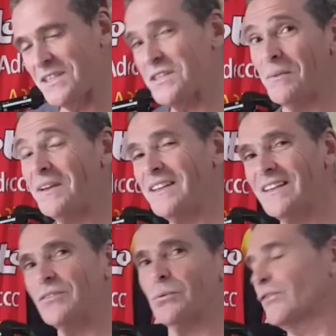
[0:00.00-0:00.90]
the
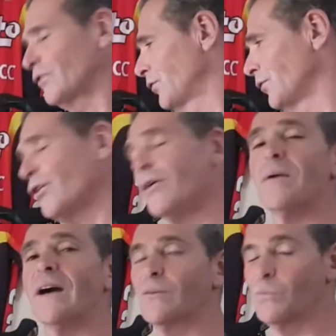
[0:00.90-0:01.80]
intermediates, whereas a true
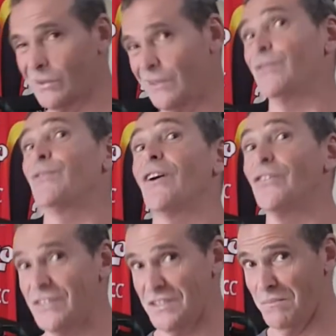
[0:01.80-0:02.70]
compact will give you
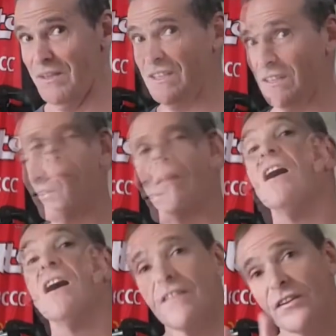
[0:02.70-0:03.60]
those intermediates.
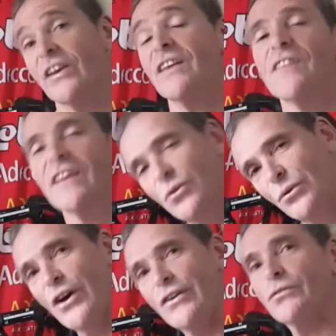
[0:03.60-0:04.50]
The second thing
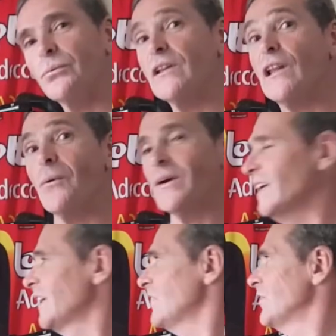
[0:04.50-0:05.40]
you'll notice with
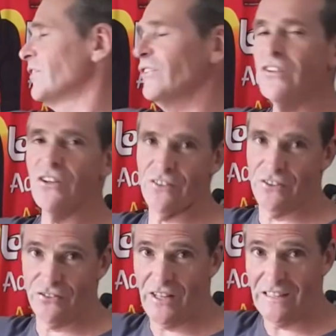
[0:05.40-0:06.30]
lower gears is you sit
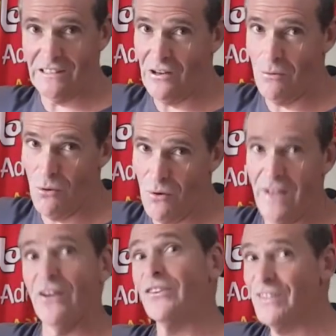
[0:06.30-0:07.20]
on the saddle a lot
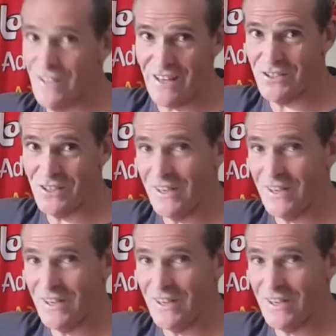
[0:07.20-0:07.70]
more, and I did that